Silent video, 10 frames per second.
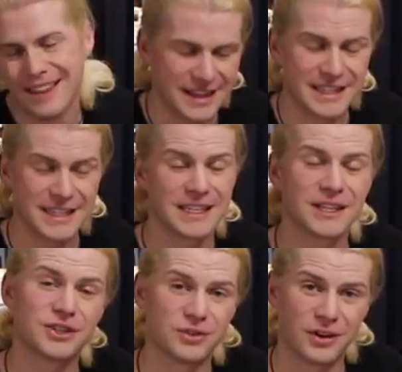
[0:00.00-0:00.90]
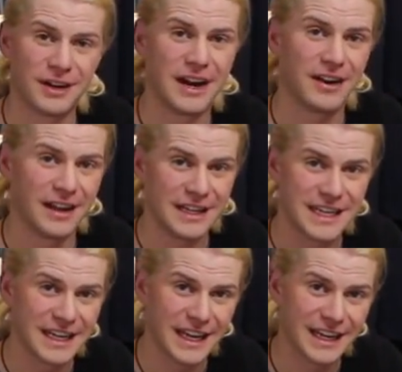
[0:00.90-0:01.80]
This is extraordinarily
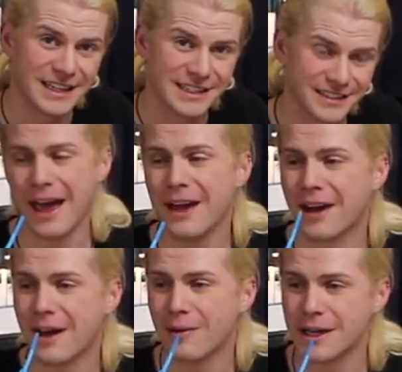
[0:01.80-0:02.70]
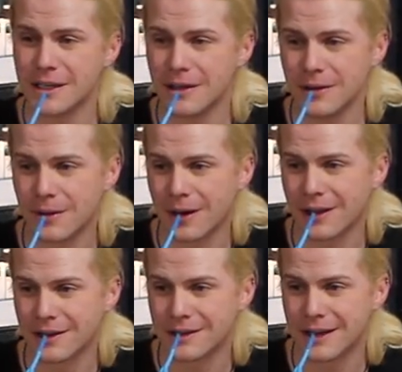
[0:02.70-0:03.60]
tedious. Hey Grant, what did you do
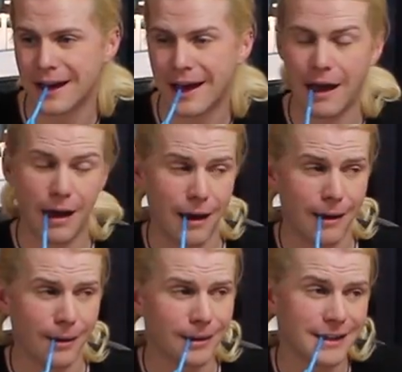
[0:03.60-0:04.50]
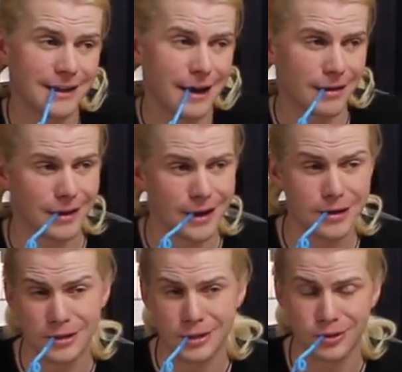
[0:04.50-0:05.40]
on Thursday night? Oh,
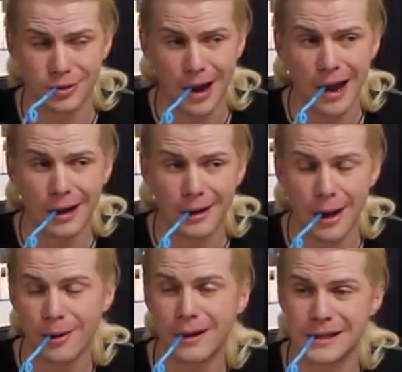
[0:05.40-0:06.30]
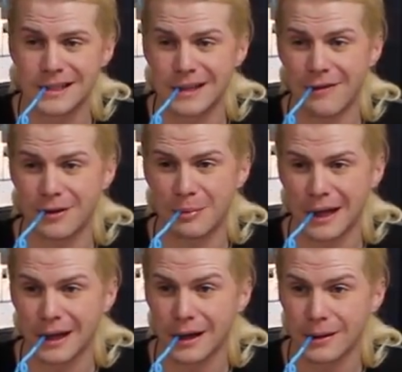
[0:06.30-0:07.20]
nothing. Just drank alone and stuffed
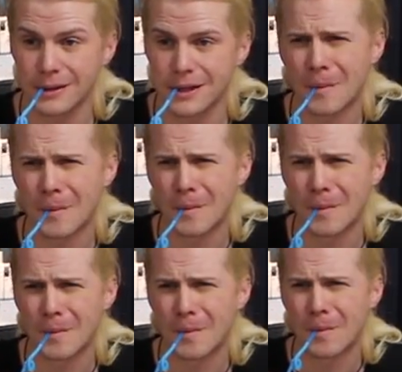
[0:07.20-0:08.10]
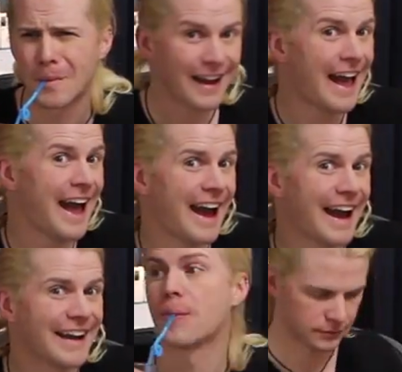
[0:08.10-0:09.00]
pillows.
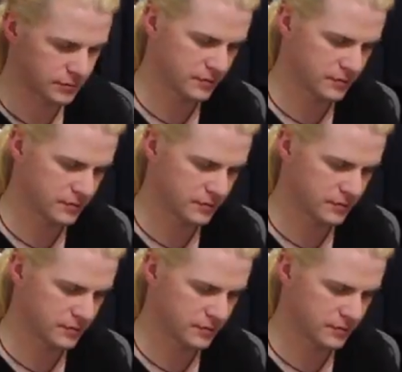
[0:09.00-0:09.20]
Hey.